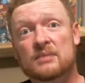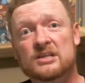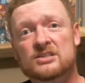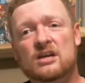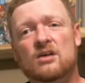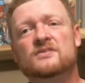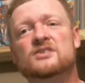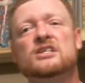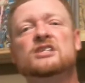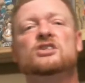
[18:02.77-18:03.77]
sent off to
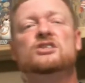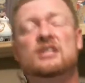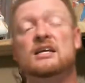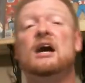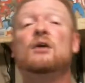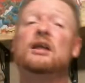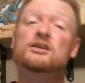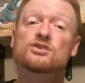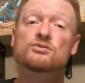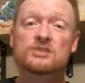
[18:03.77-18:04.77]
CGC. I'll
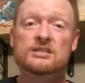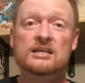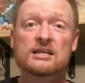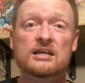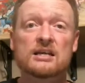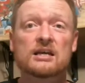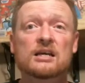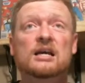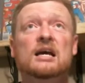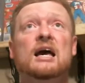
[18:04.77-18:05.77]
let you see.
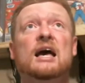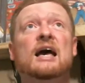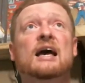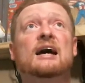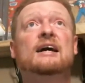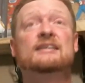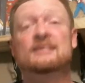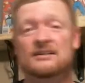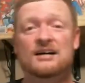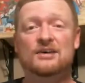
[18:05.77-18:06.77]
And
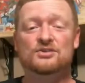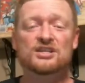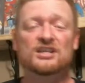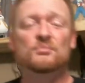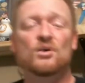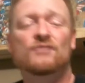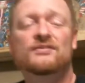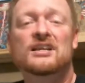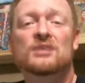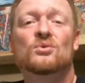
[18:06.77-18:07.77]
I'll send them off,
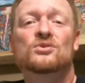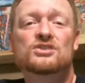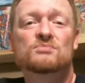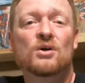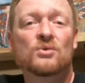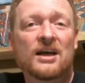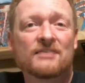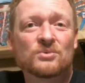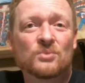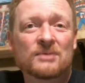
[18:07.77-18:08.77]
and then we'll just both
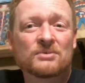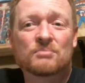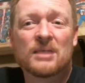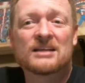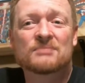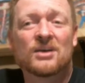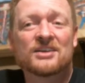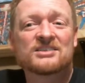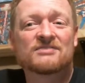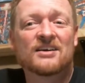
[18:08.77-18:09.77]
have to wait with bated
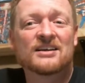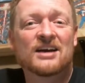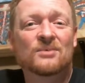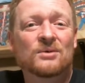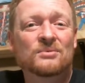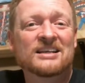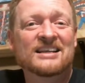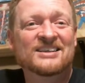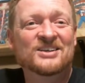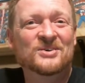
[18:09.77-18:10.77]
breath to find out what we
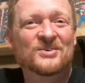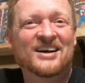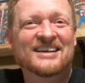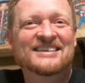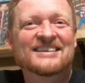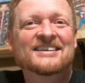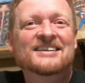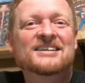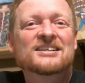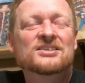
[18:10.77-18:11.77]
need to do, right?
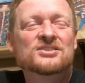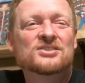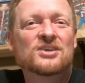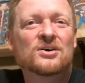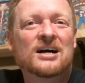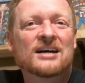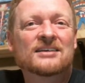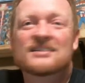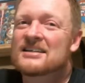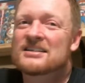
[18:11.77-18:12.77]
So,
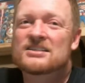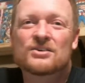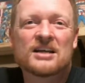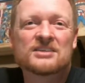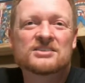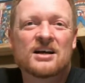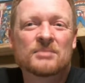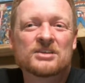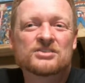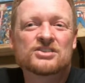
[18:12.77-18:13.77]
until next time,
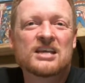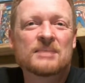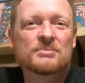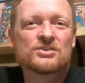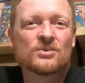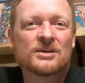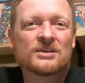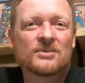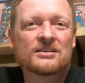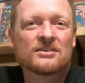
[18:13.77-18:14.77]
let's just keep
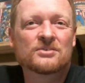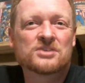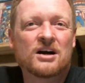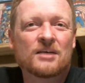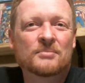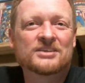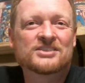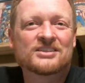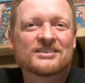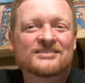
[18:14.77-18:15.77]
enjoying reading those
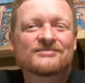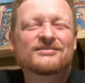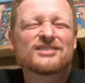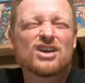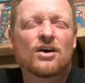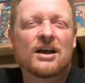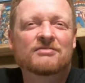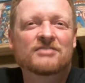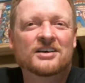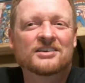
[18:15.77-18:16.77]
comics, and y'all
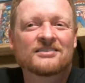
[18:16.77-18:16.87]
have fun.